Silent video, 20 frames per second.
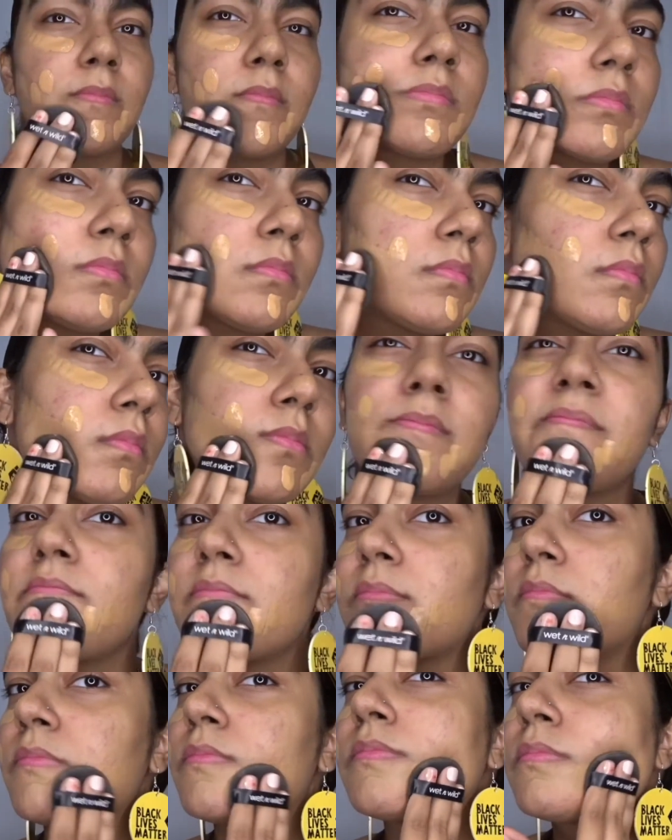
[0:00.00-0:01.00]
it all
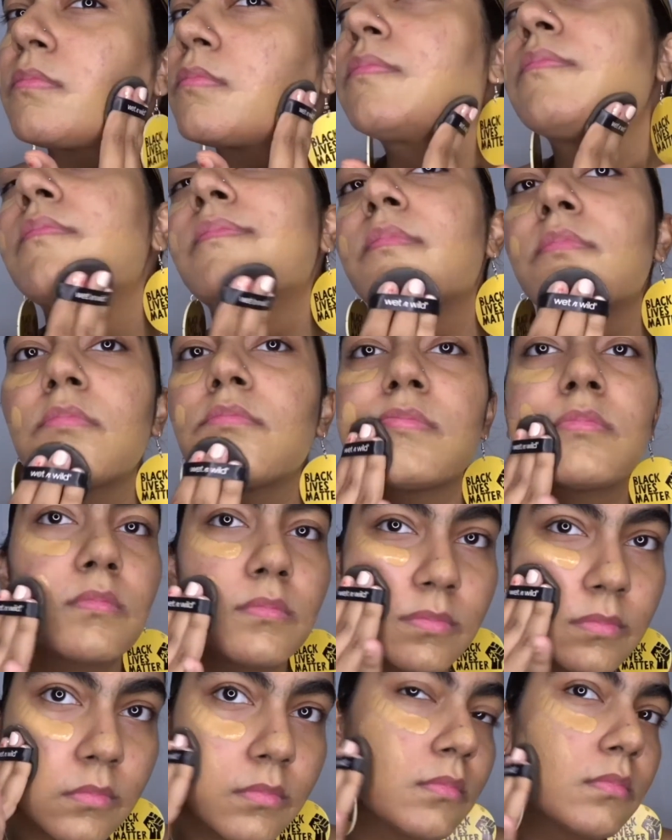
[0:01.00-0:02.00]
over my face and
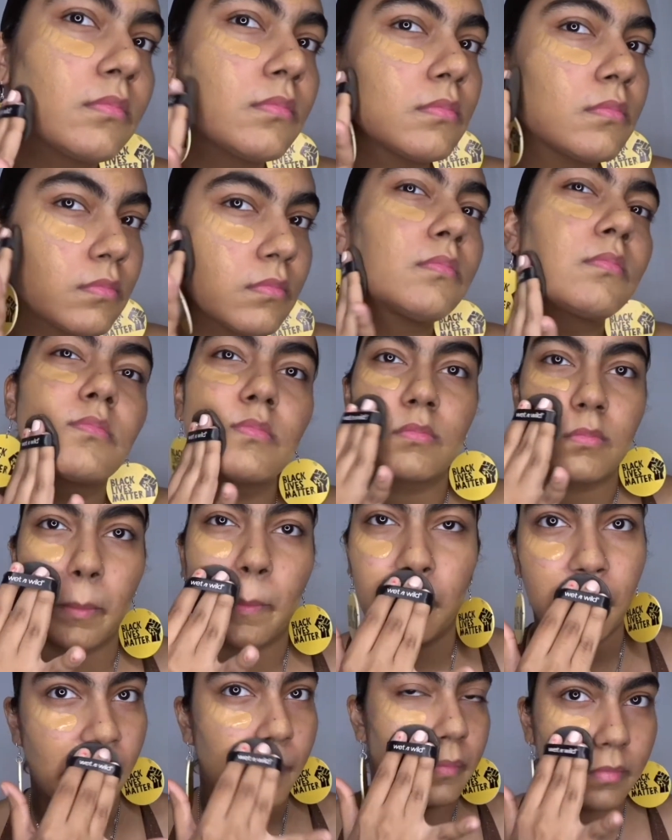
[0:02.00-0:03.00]
then taking
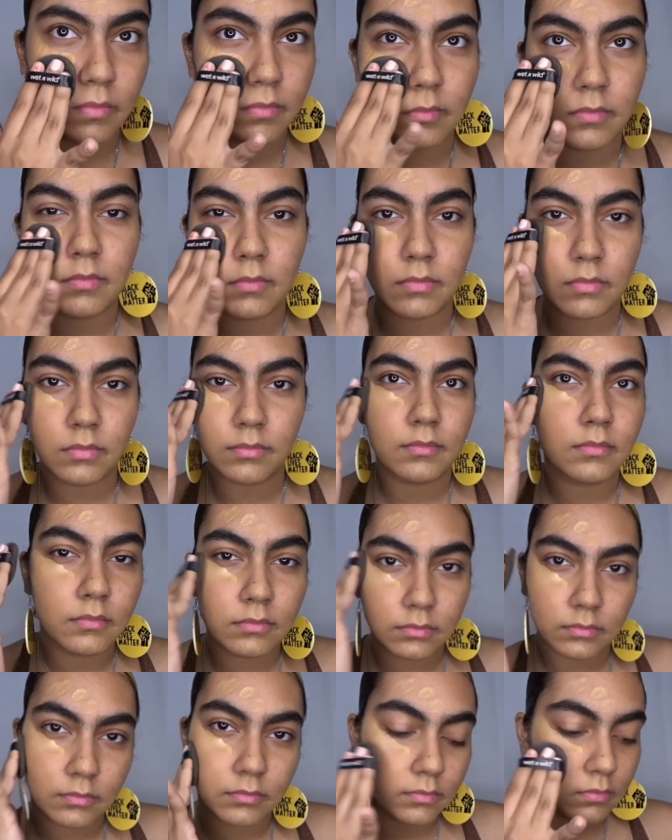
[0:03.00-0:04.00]
my
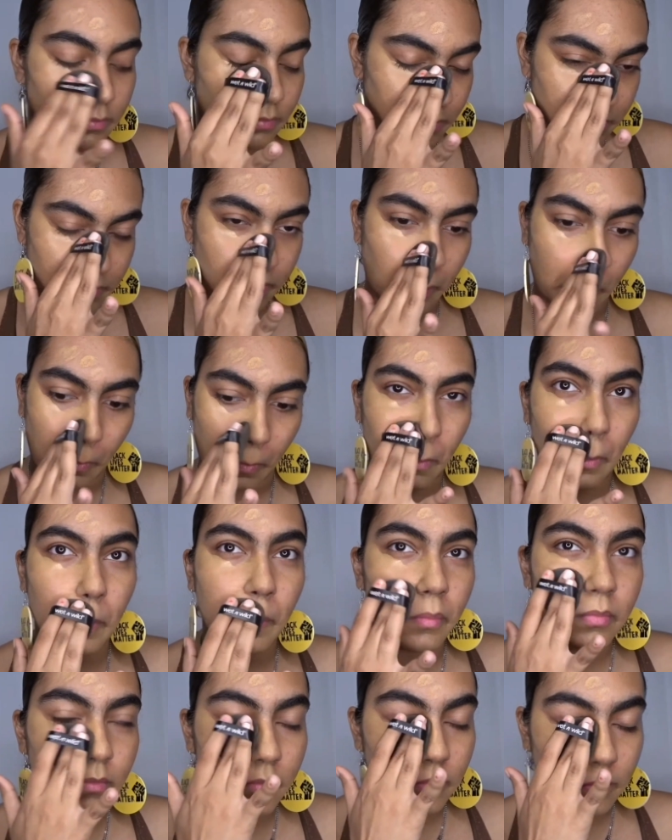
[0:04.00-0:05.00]
cushion
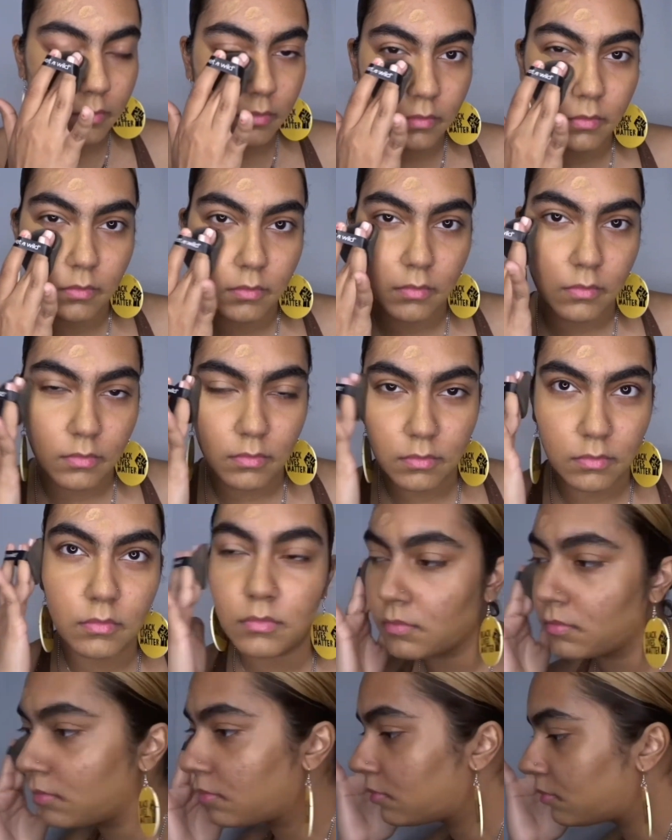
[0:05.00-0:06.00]
and just
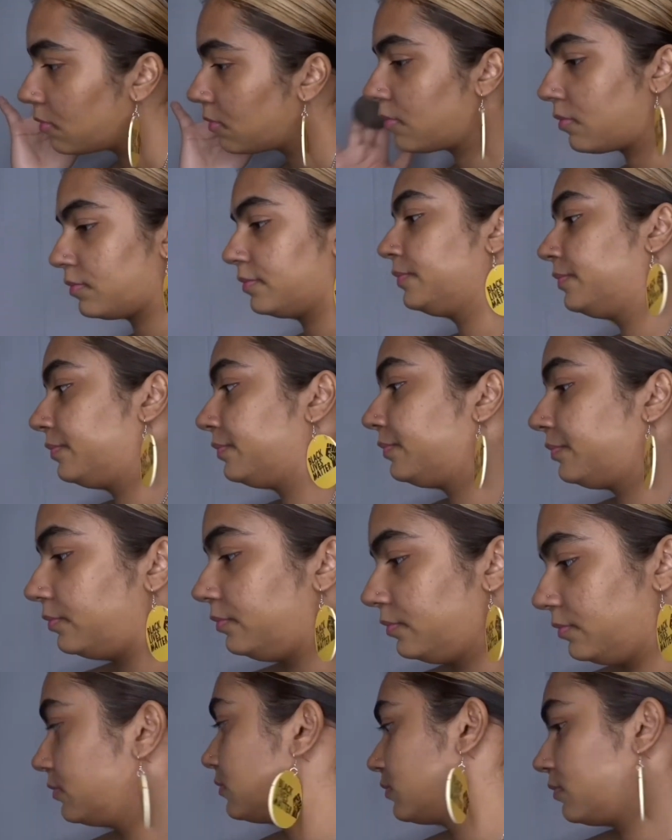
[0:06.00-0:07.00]
patting it
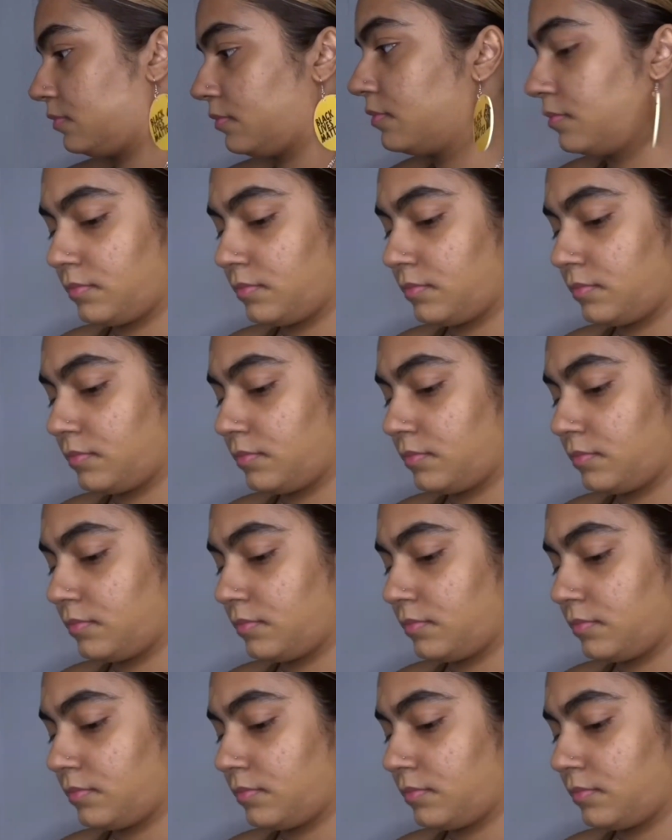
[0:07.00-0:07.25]
all